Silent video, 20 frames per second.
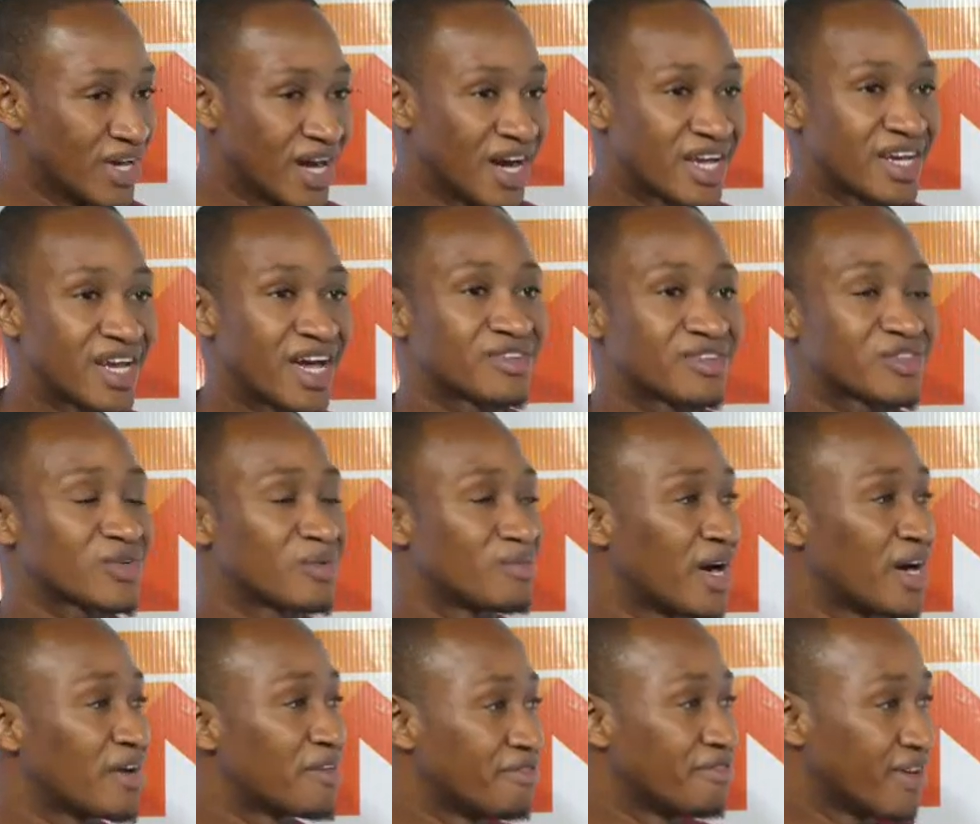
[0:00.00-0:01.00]
and some
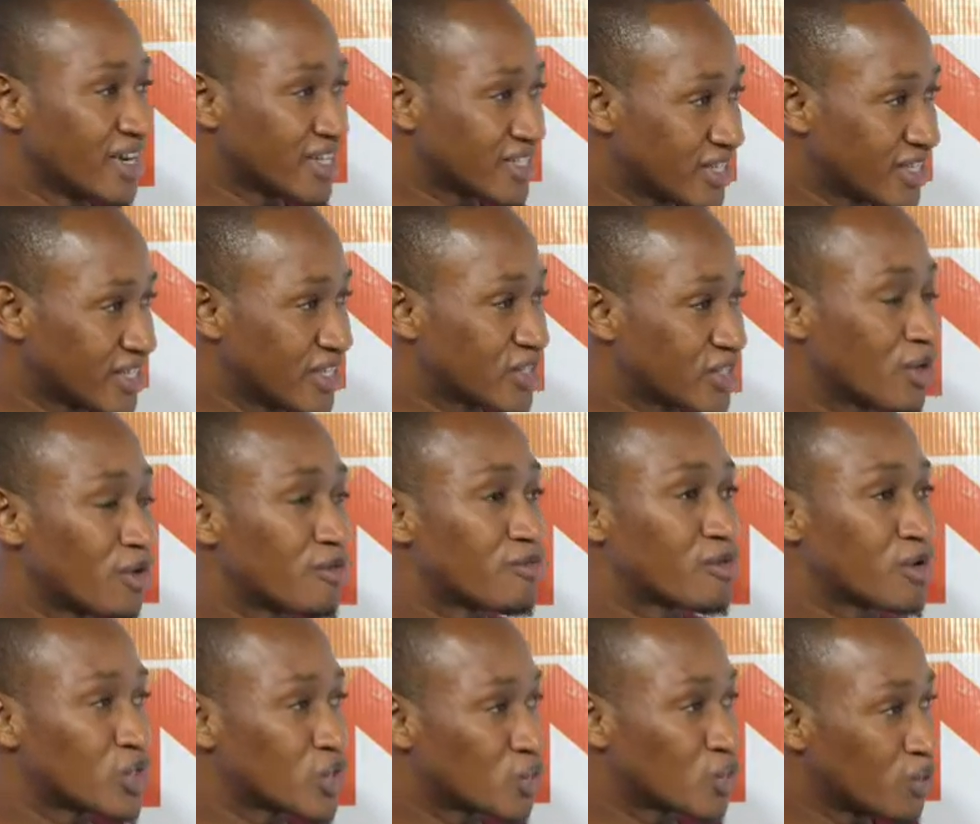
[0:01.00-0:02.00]
adversities, of
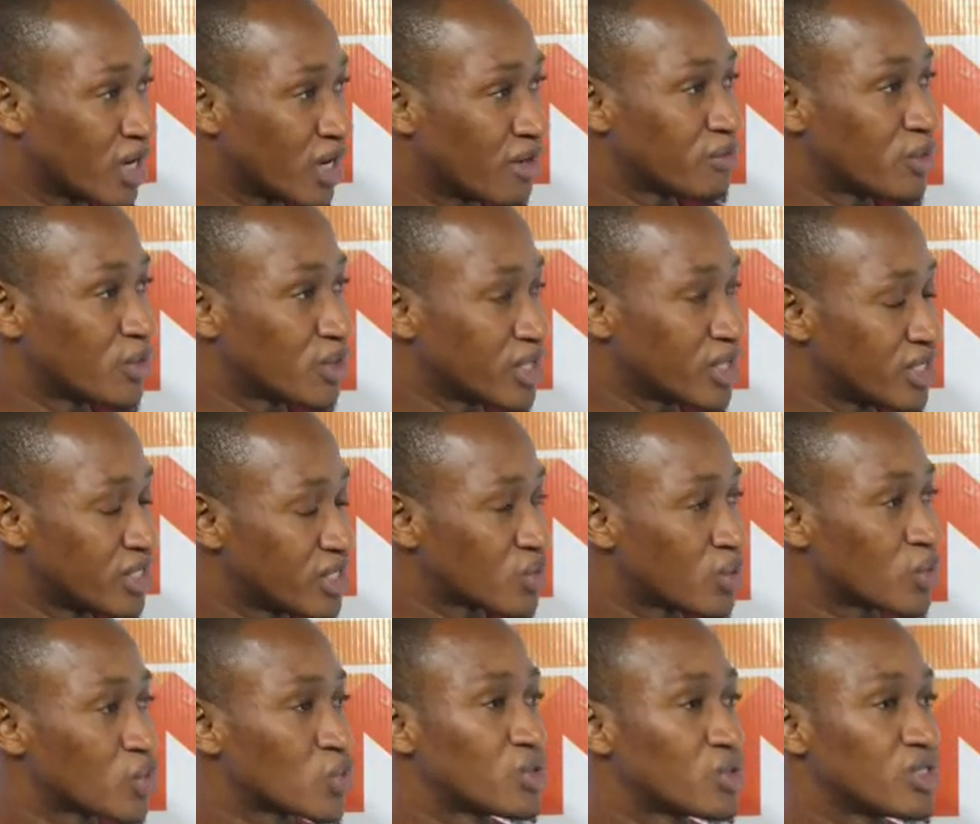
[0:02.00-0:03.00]
course, we would have noted this
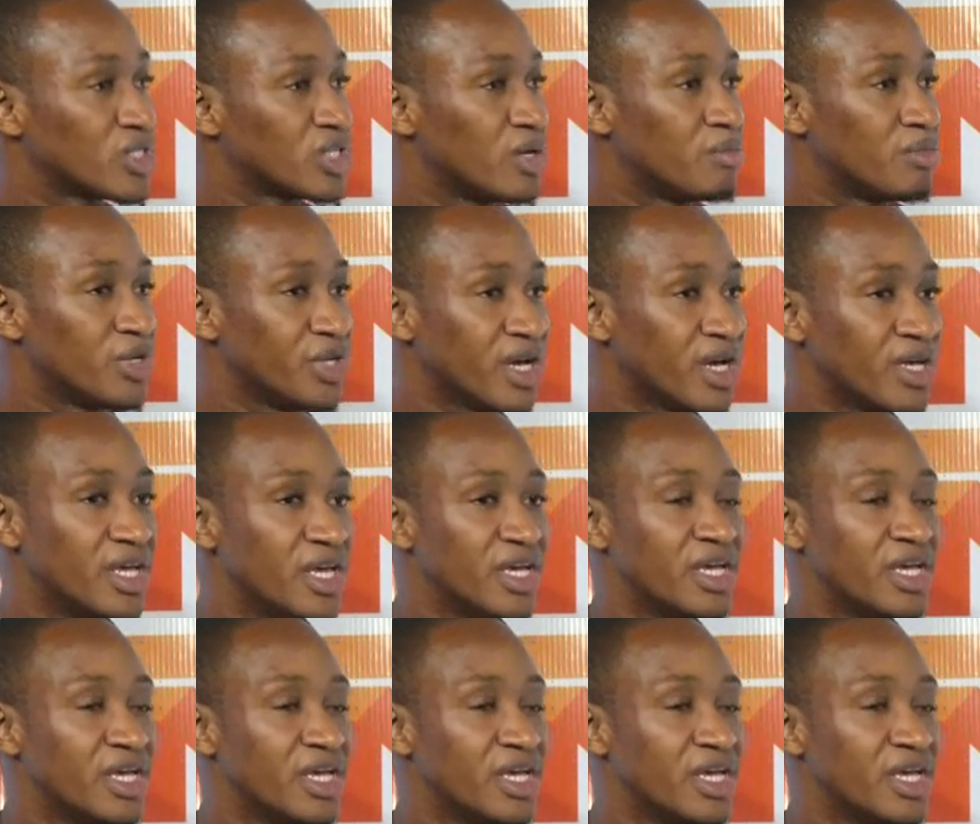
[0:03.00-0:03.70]
on social media.